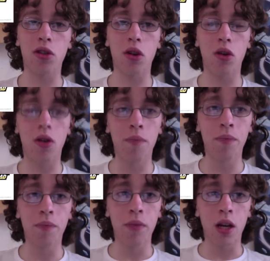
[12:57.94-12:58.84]

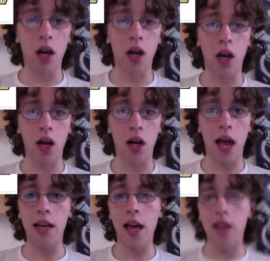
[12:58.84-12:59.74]
ends off,
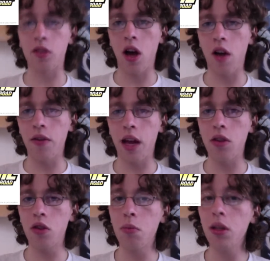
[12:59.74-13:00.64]
and I do believe
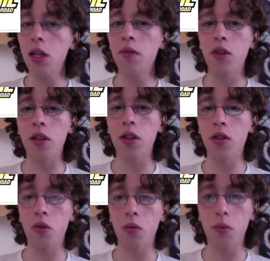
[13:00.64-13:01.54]
that there will be a
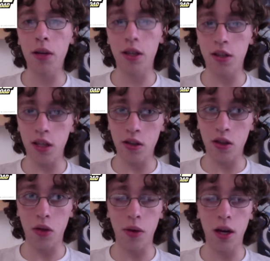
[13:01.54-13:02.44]
season 3,
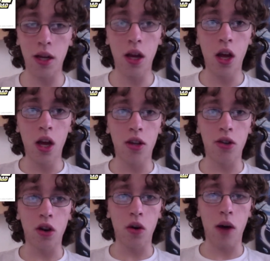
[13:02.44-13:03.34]
so
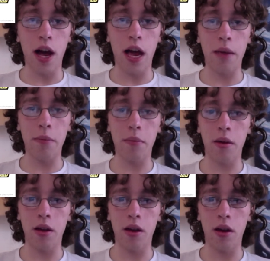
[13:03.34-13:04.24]
I'm
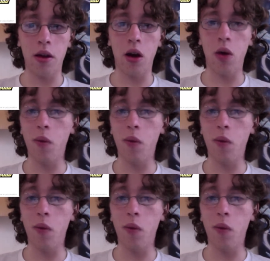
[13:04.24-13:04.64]
awaiting that.